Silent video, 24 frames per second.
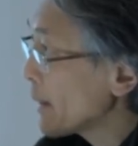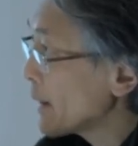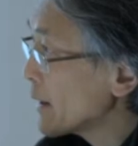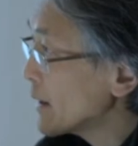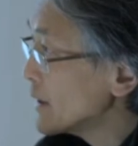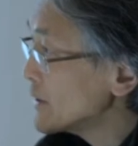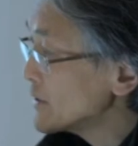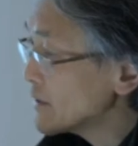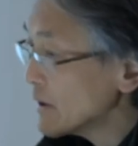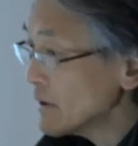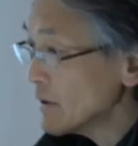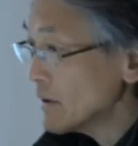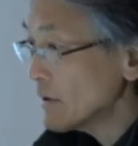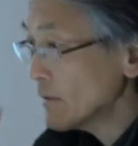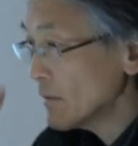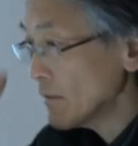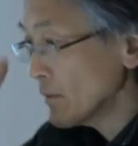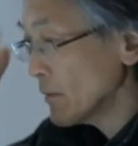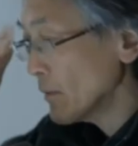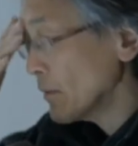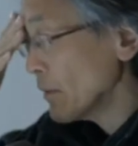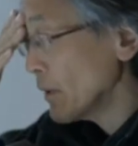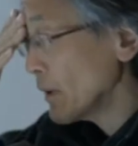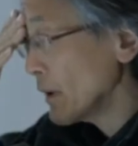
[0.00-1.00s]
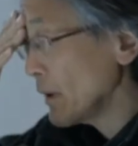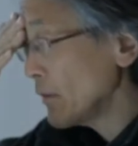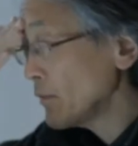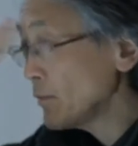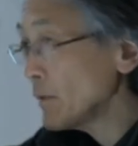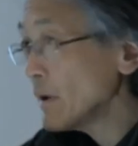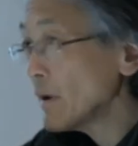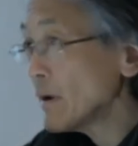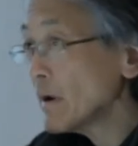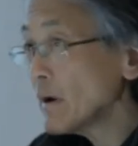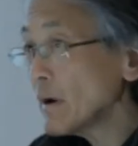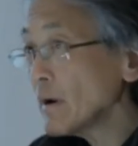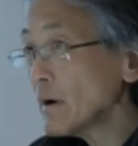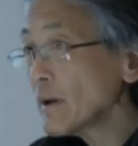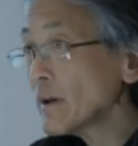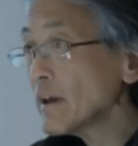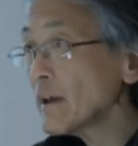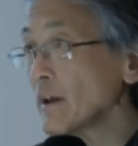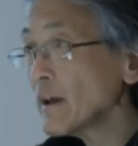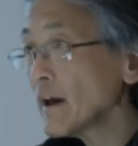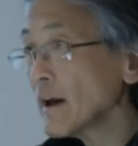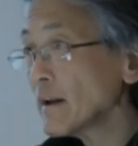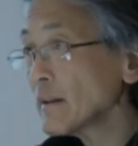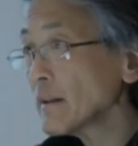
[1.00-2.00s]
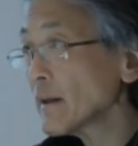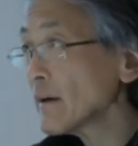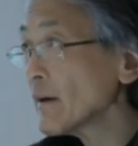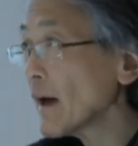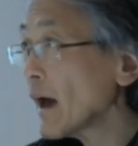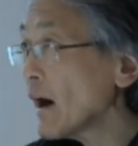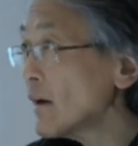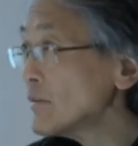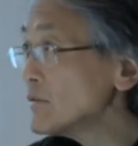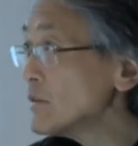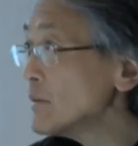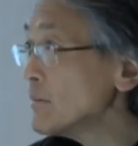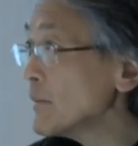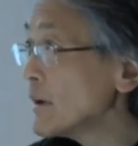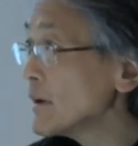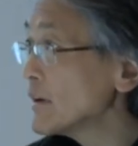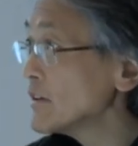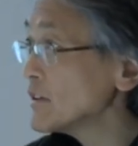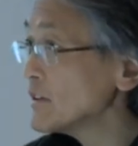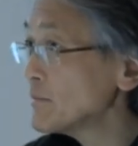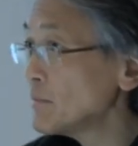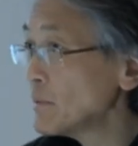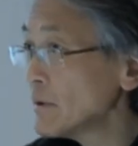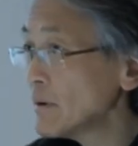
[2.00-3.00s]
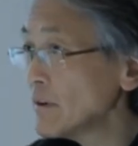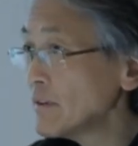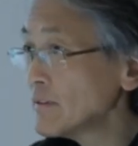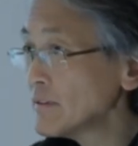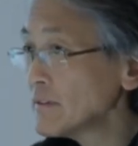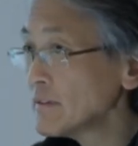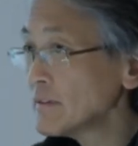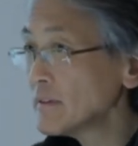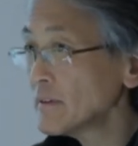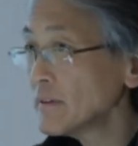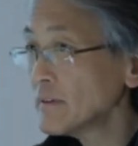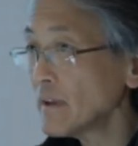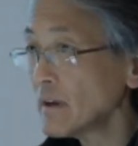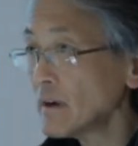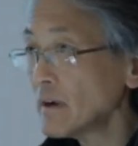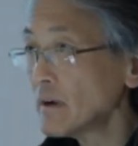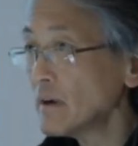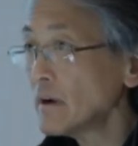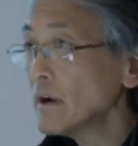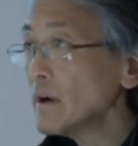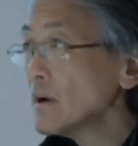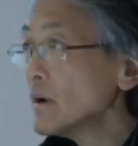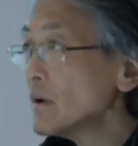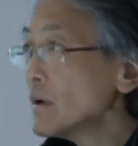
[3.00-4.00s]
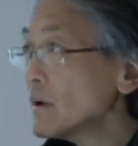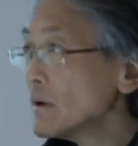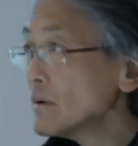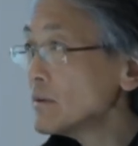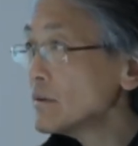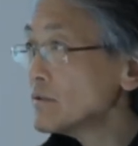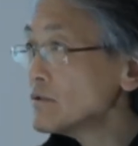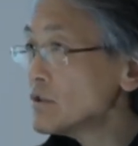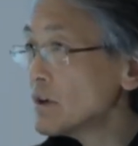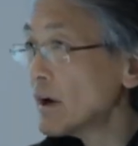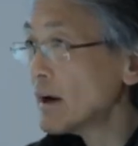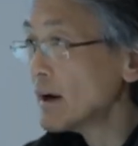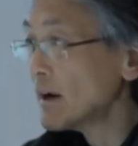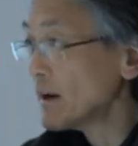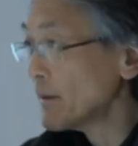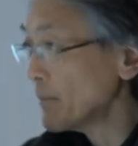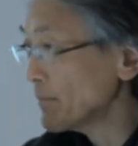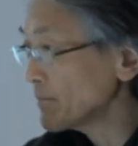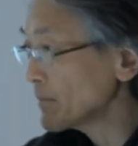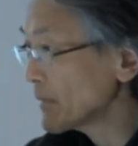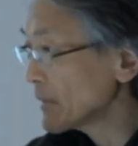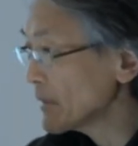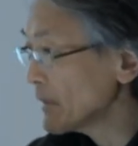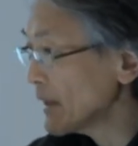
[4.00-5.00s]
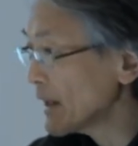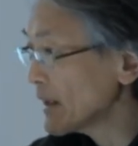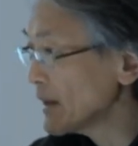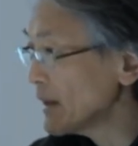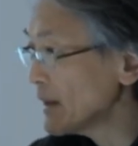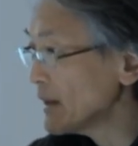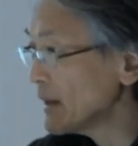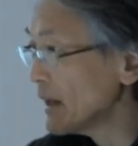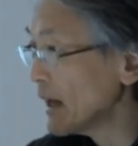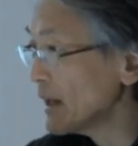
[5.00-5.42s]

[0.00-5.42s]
So if we are looking at how to make experiences that, are, um, that can